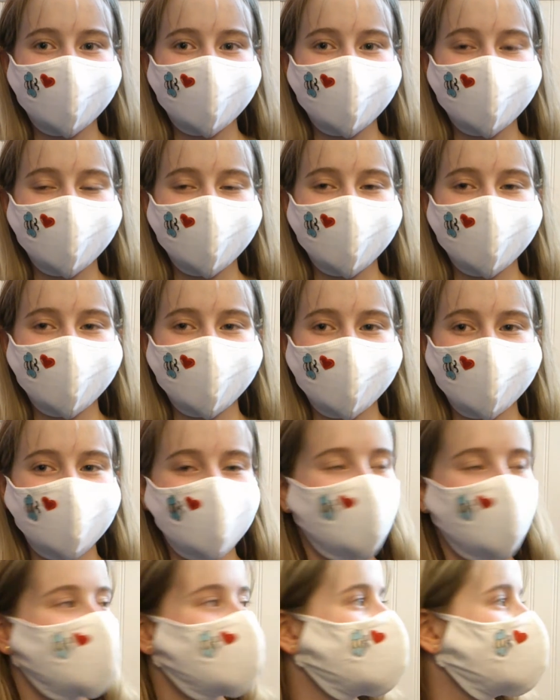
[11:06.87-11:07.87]

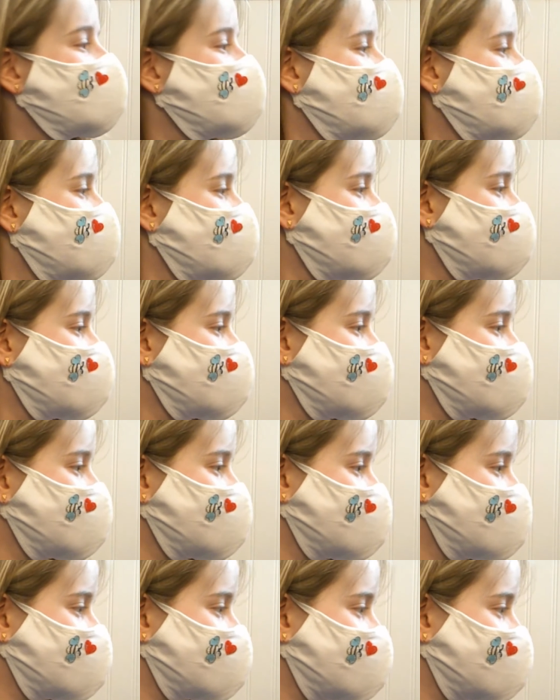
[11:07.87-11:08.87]

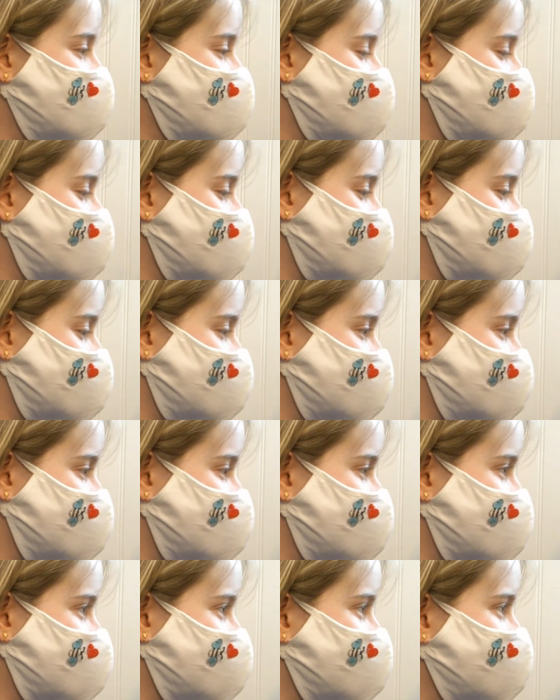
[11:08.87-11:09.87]

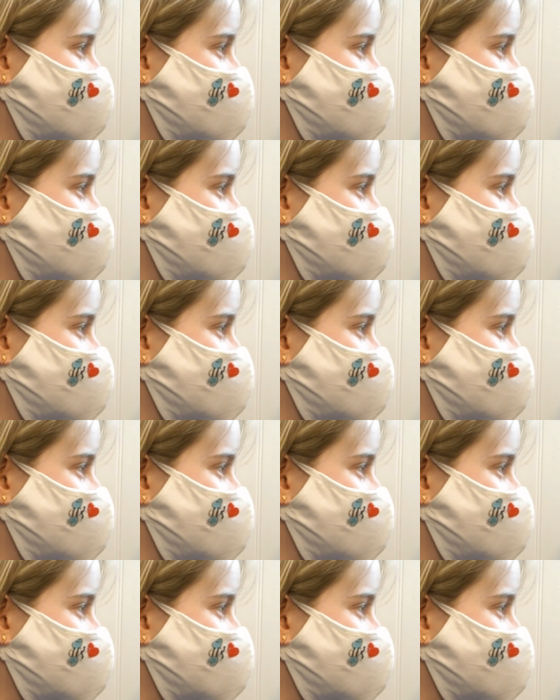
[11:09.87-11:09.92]
(no one is talking)